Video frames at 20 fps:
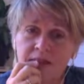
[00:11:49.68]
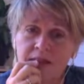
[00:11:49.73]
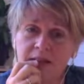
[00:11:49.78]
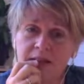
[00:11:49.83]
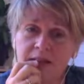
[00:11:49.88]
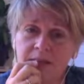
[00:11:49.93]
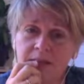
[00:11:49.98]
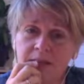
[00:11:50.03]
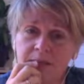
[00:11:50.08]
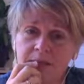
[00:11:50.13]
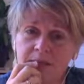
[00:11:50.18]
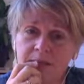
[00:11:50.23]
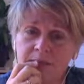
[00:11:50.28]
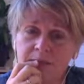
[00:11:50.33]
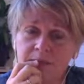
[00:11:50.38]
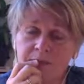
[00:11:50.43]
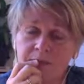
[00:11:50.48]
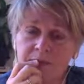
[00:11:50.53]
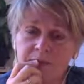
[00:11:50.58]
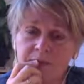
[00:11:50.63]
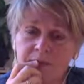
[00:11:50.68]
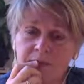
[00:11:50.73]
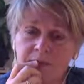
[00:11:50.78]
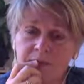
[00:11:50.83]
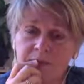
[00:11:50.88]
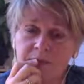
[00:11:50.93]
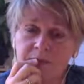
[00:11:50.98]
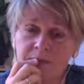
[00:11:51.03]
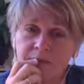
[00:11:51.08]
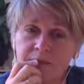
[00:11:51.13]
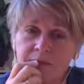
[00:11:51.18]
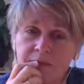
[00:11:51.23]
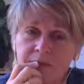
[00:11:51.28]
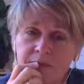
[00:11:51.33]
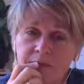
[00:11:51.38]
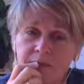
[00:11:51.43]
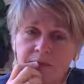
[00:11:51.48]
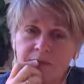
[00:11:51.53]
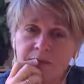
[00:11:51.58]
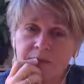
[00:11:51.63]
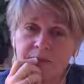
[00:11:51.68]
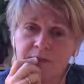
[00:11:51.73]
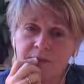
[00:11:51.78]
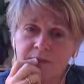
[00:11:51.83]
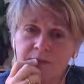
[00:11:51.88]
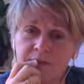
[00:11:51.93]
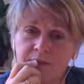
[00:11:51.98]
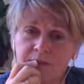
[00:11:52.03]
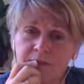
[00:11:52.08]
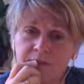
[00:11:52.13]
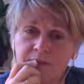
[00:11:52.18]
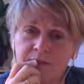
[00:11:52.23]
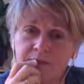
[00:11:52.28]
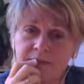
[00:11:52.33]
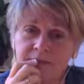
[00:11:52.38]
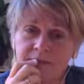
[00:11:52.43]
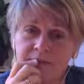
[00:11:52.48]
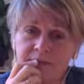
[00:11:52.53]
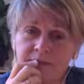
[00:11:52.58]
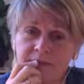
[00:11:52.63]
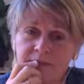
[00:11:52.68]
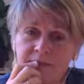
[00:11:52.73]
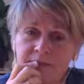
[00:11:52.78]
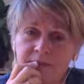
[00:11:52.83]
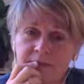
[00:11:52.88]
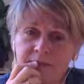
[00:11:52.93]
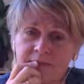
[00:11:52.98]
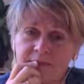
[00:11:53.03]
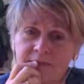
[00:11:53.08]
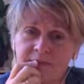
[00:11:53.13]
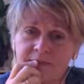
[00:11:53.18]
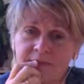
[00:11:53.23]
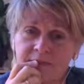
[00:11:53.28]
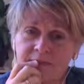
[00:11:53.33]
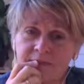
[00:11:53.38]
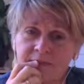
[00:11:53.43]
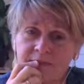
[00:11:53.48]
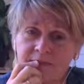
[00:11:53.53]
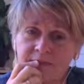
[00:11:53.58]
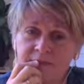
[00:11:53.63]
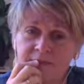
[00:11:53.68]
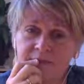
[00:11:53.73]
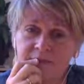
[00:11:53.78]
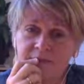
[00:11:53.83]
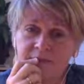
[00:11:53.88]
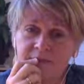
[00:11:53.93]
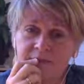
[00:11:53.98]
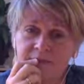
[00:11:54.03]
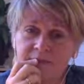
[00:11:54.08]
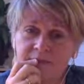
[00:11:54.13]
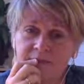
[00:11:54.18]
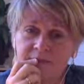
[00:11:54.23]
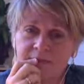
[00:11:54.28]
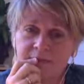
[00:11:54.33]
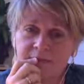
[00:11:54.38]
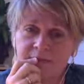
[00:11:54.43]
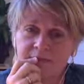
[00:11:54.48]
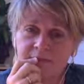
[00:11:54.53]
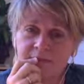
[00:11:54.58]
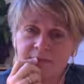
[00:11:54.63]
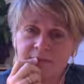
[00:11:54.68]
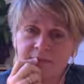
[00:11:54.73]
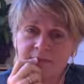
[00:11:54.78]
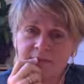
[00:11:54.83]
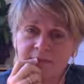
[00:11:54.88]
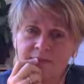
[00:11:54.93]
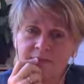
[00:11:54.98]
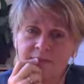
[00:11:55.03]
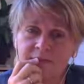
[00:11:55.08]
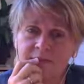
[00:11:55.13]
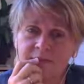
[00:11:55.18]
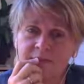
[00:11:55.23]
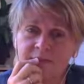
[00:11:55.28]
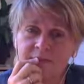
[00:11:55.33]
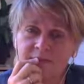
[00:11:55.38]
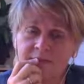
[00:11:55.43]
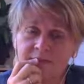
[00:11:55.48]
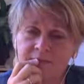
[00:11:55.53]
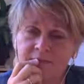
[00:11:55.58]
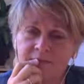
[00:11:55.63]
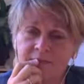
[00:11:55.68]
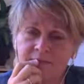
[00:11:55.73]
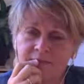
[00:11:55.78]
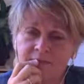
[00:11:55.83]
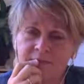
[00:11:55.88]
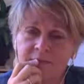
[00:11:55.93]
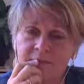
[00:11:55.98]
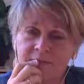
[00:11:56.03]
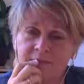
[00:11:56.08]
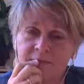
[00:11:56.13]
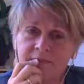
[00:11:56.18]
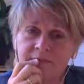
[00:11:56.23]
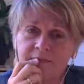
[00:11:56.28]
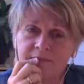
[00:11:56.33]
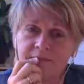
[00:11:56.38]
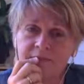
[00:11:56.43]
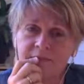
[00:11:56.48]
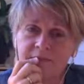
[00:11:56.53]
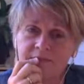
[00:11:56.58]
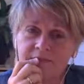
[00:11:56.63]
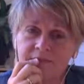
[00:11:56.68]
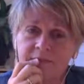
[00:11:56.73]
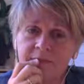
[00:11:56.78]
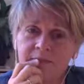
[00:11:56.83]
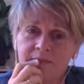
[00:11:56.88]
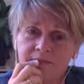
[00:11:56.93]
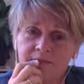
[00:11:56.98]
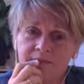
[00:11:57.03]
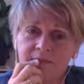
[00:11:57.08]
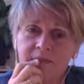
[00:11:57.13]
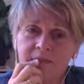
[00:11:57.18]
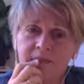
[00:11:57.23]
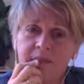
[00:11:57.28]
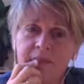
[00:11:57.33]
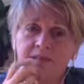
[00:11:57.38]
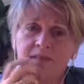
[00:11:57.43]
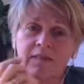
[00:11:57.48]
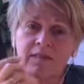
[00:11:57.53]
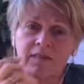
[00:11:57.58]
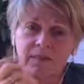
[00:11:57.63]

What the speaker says: (silent)